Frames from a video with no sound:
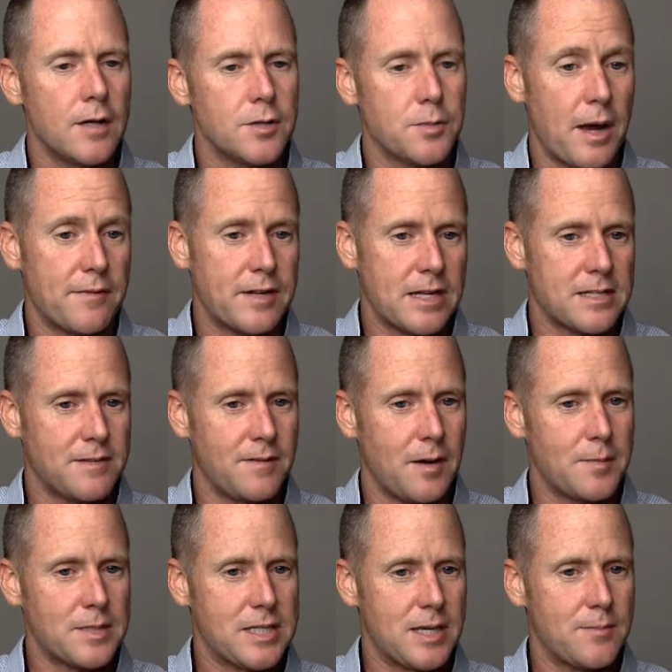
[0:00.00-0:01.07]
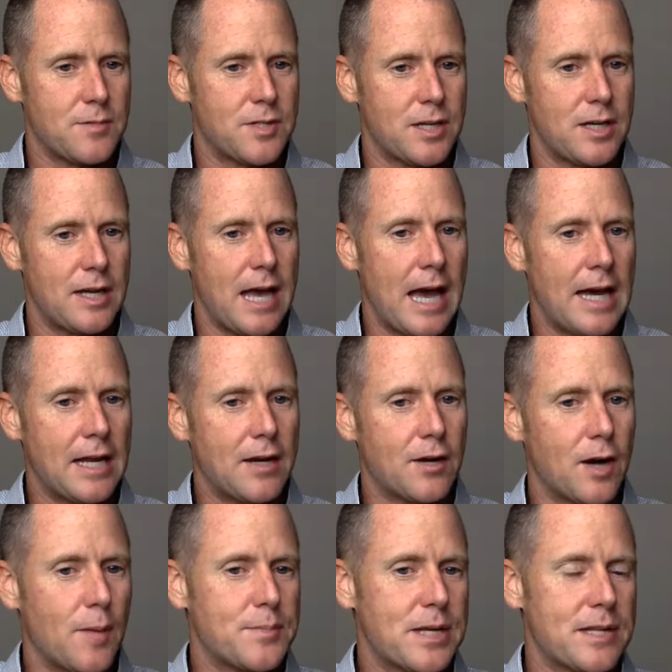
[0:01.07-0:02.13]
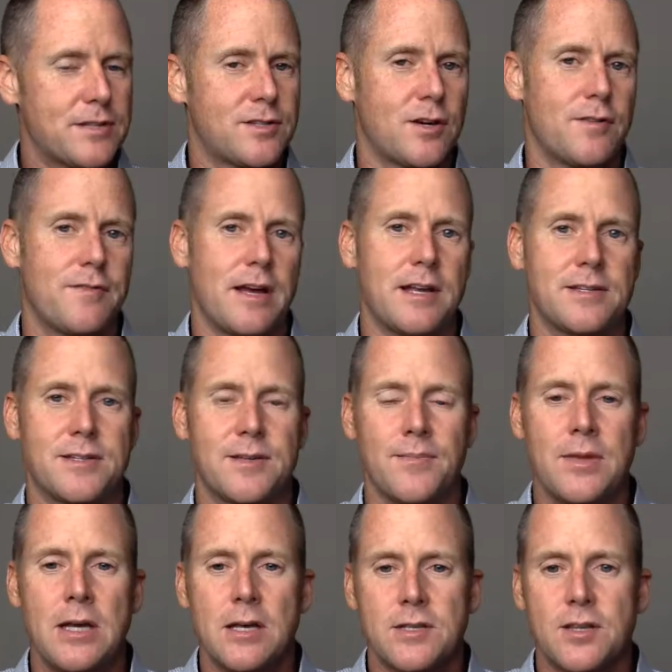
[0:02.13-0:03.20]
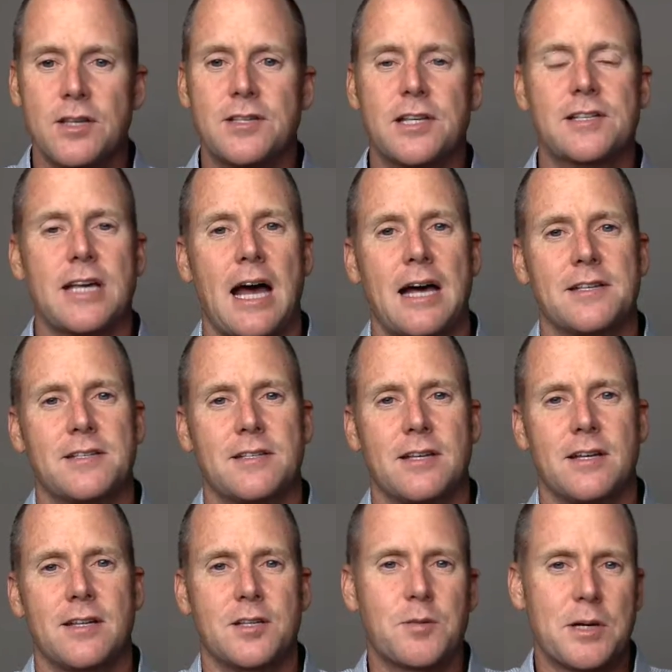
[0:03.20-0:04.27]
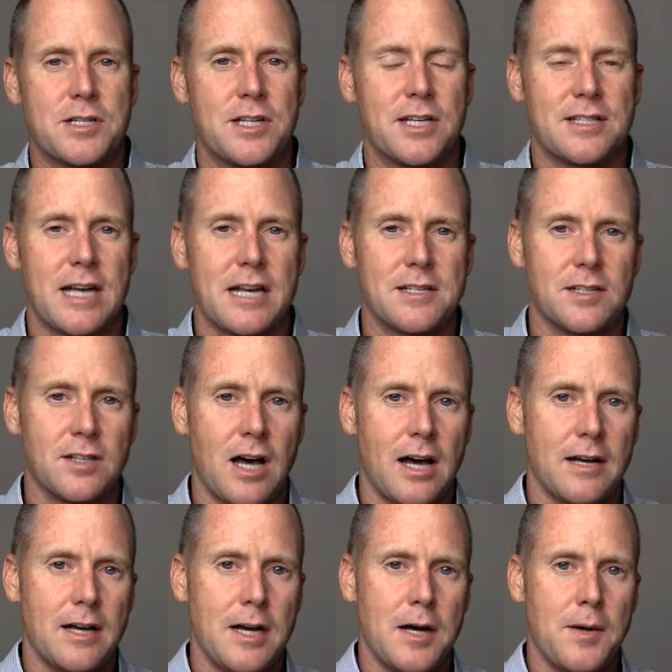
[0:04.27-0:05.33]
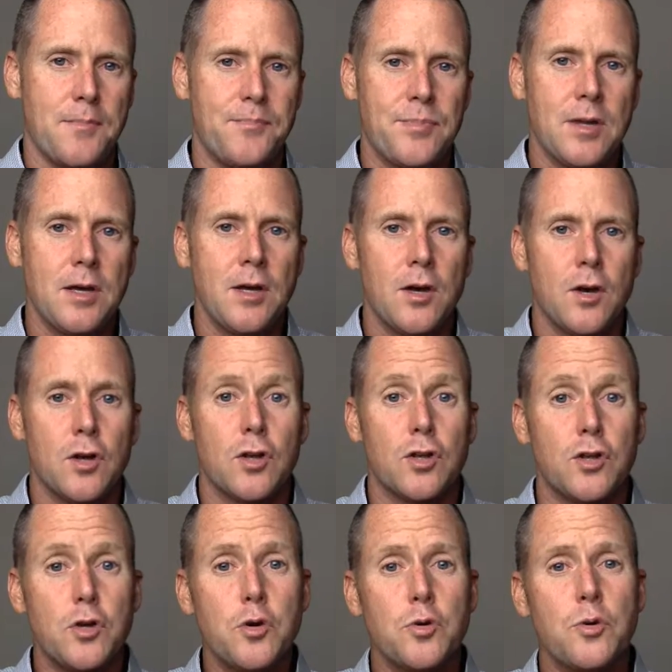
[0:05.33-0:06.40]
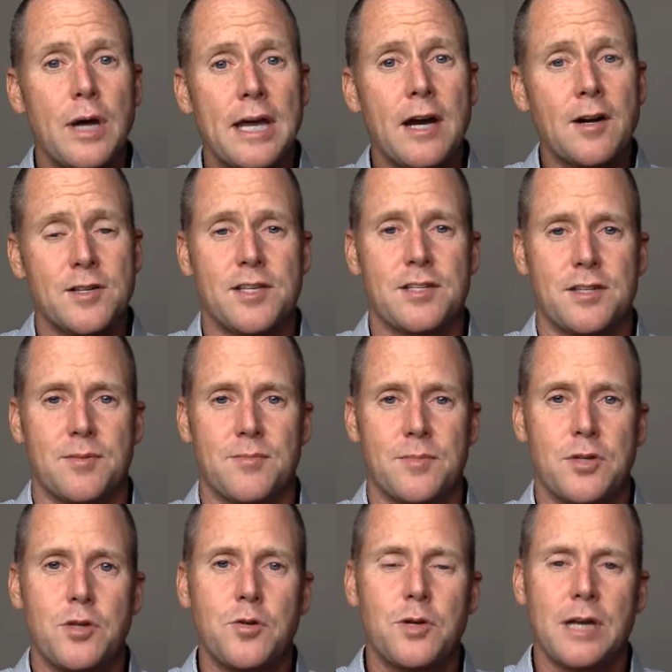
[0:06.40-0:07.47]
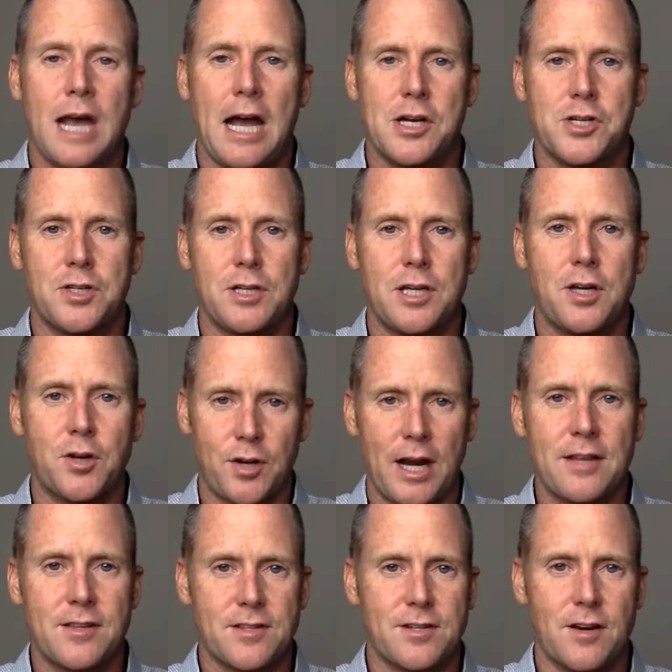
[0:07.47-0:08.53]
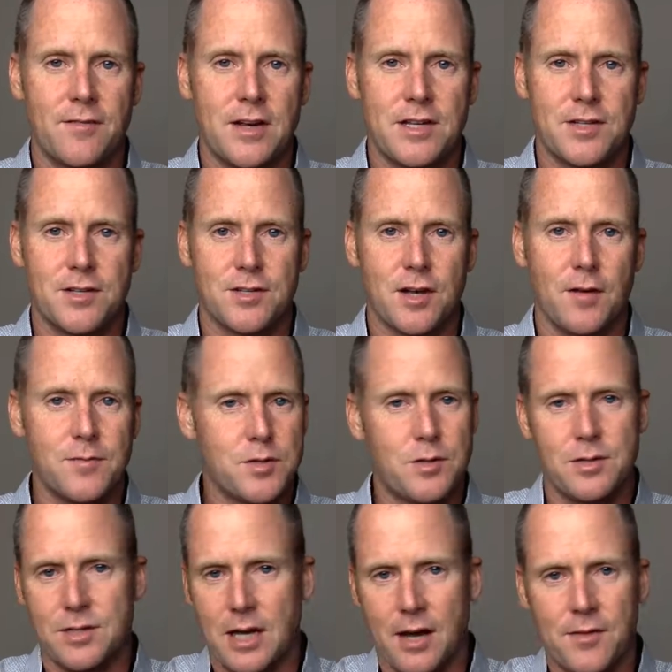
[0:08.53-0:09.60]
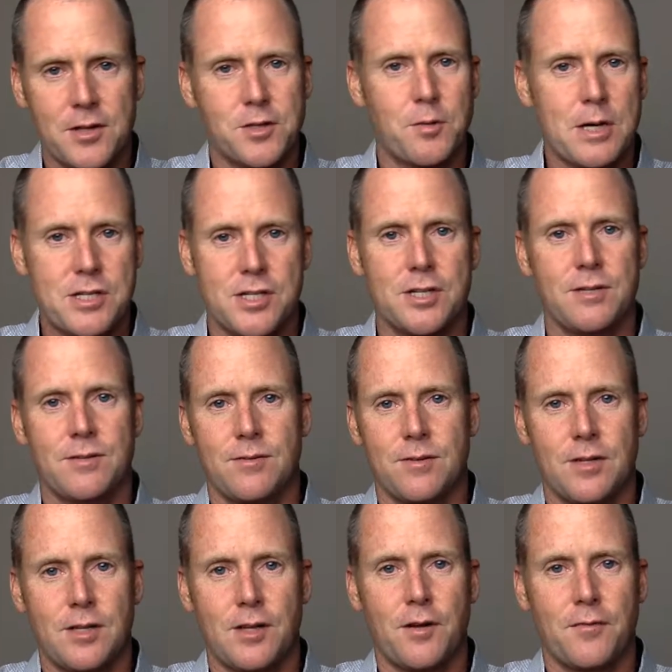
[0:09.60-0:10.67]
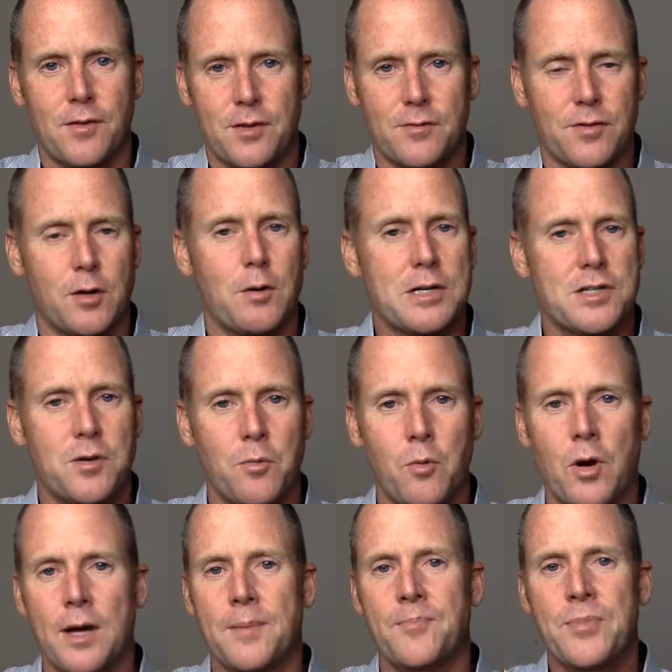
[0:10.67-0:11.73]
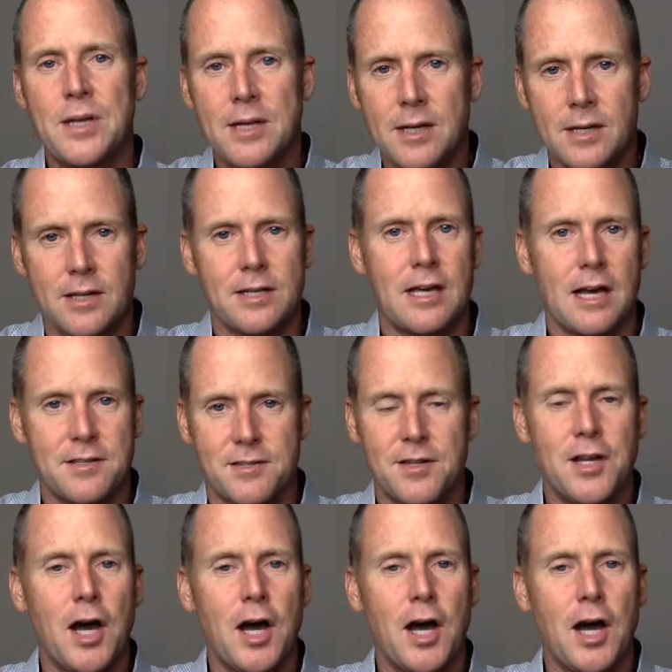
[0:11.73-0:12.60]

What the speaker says: Do we have to ask the development team to edit or update surveys? So this question gets asked a lot. In our system, you can actually create the surveys yourself. So you can say on this question, for question 1, yes,